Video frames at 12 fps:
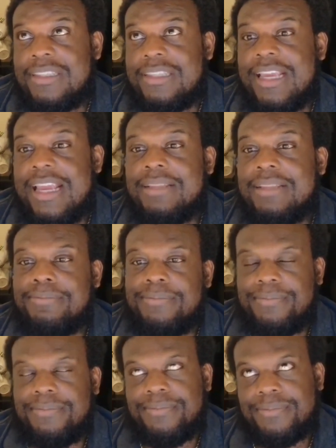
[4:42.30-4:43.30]
it,
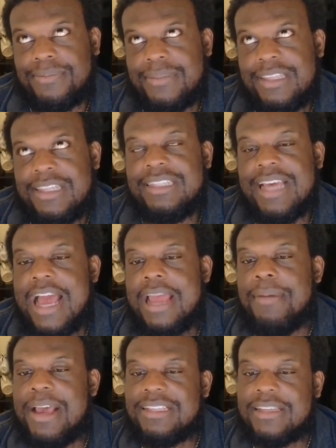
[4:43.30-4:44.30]
the
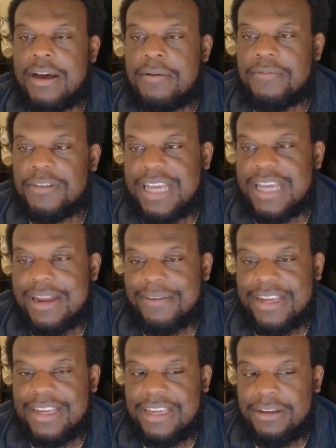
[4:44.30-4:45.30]
time has come for
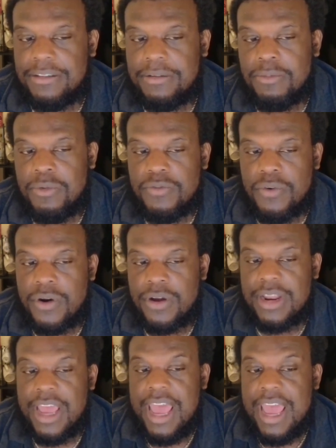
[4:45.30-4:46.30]
Tyreek Hill to move
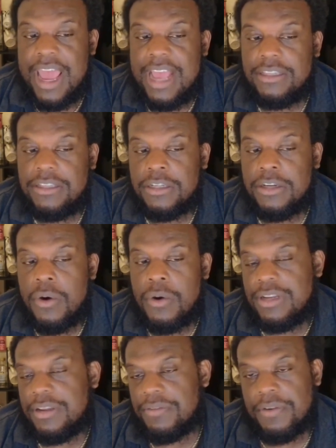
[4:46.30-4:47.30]
on and to go
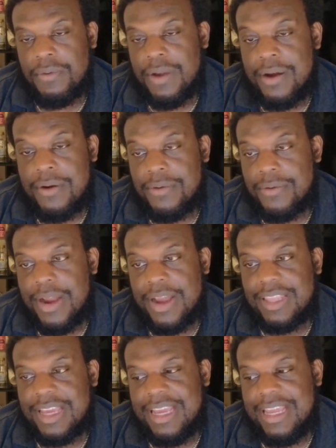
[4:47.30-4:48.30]
a different route, right?
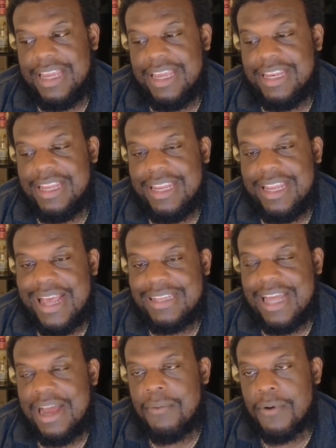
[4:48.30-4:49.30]
Like it has
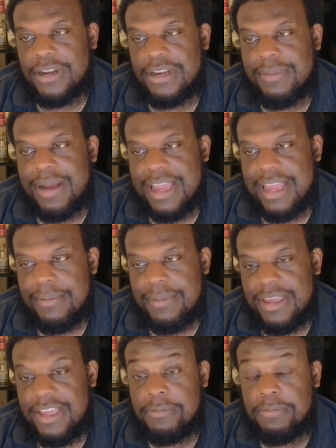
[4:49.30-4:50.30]
not worked in
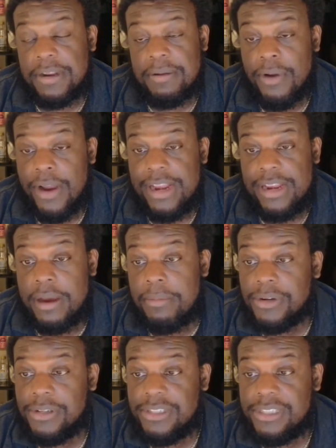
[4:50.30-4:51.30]
Miami. He's put up great
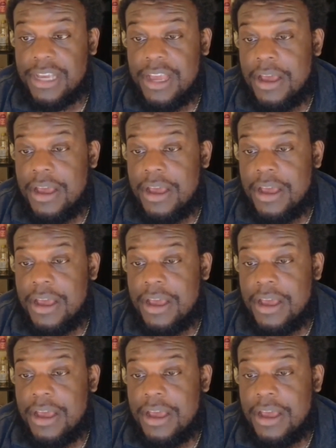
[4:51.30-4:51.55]
numbers,